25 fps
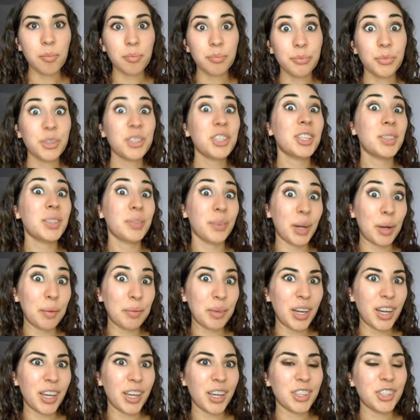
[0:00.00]
which is what I'm
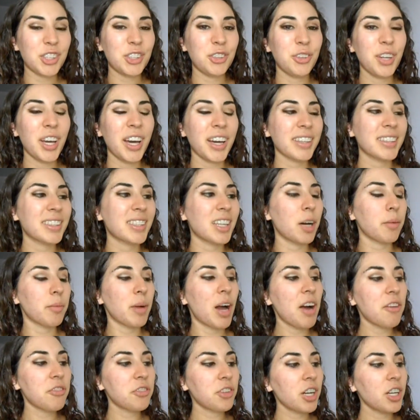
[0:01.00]
getting into next.
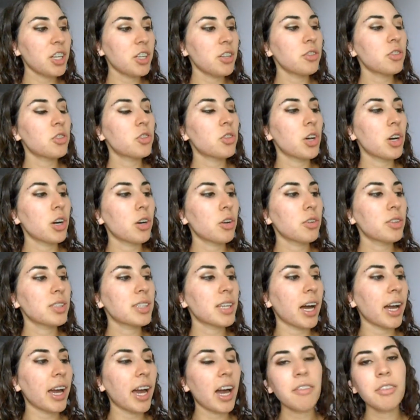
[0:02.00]
After I use those,
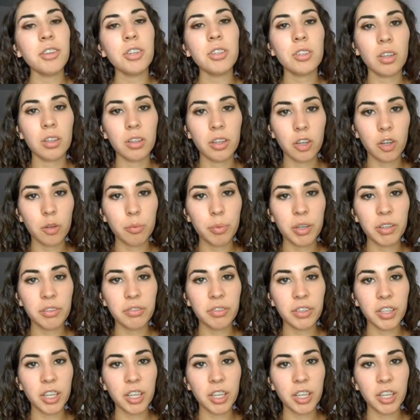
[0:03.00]
I have used a little bit of a